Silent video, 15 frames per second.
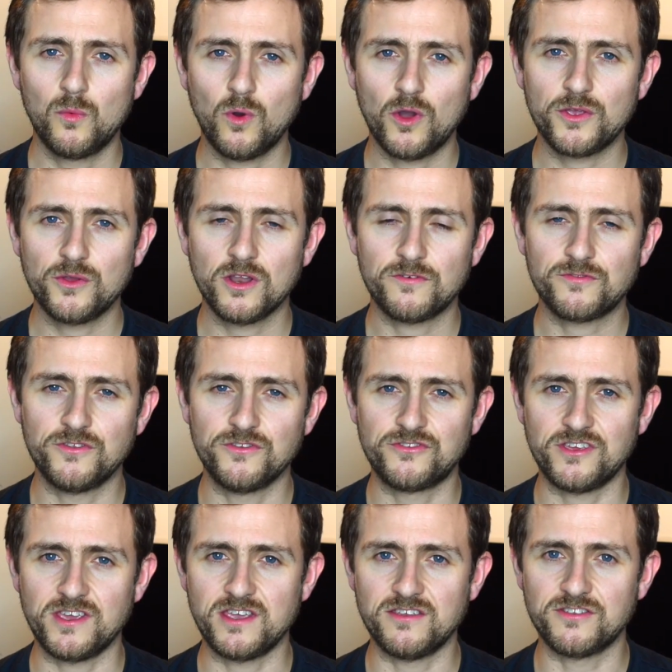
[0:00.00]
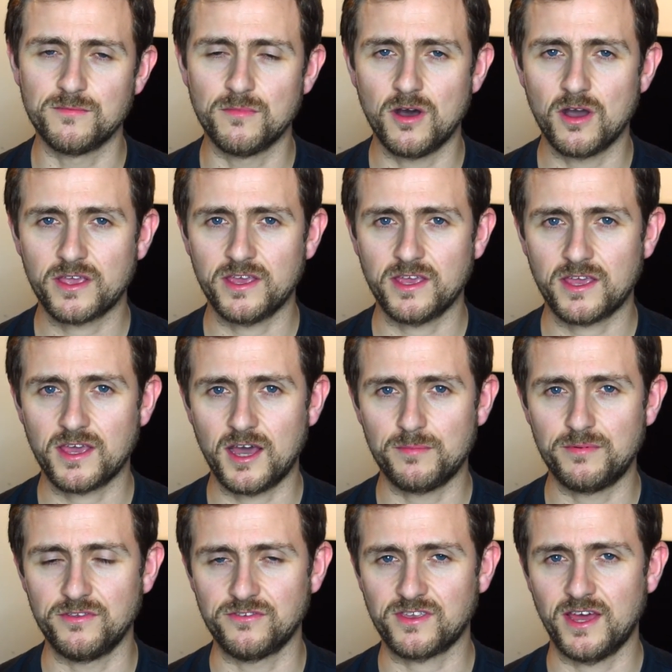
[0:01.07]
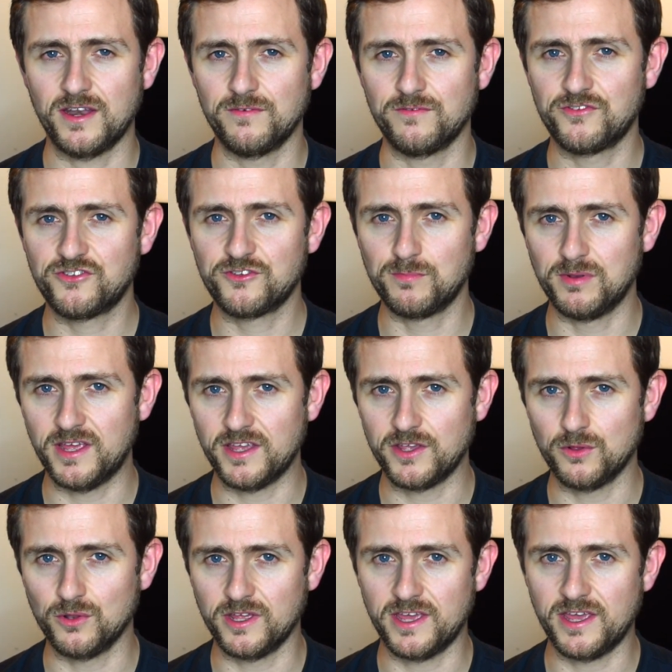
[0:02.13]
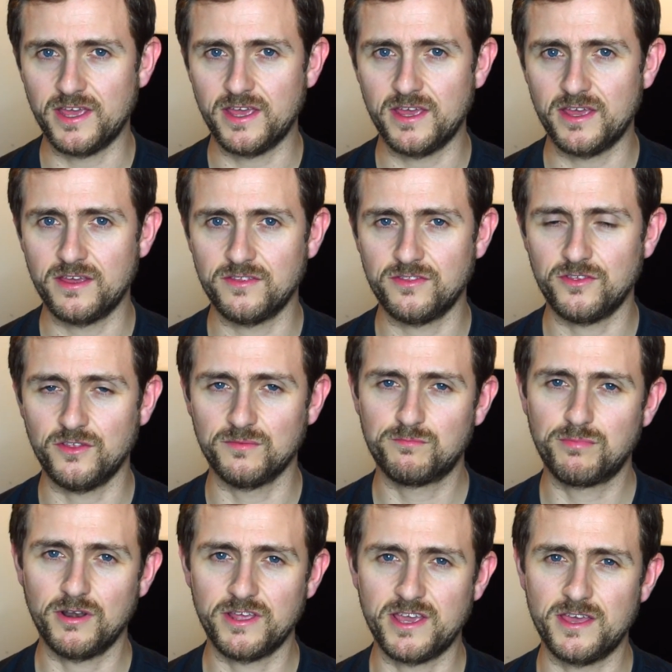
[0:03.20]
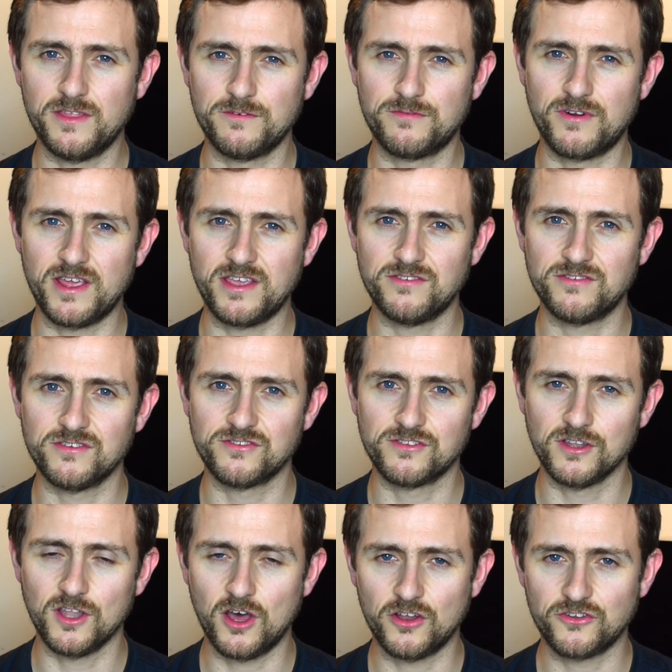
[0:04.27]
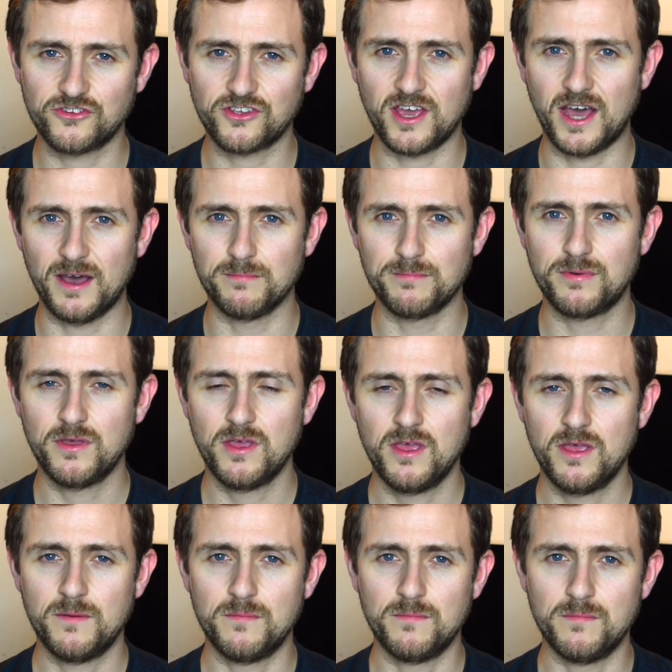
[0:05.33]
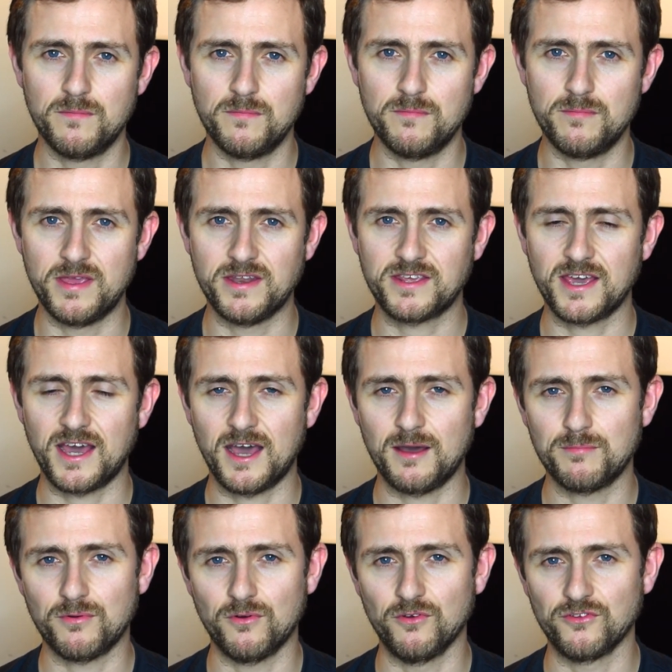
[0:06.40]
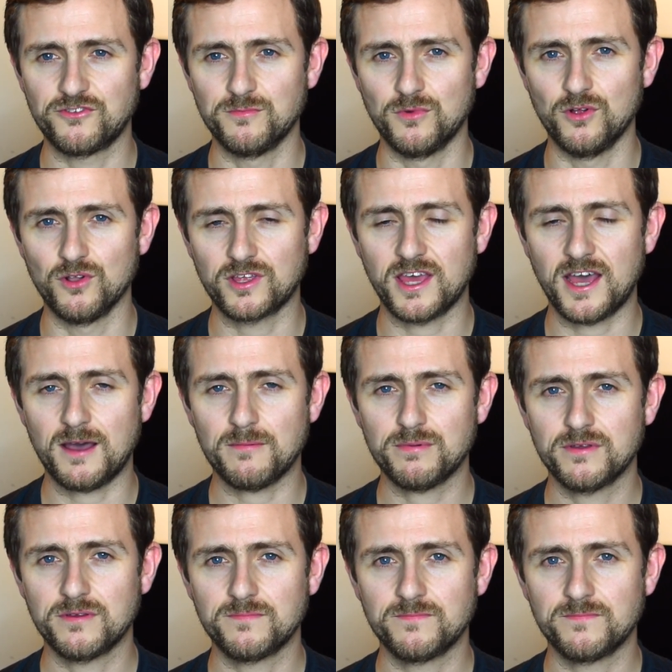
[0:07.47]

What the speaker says: what you'll often see is the market cap is kind of split. You'll probably hear the phrases large cap, mid cap or small cap.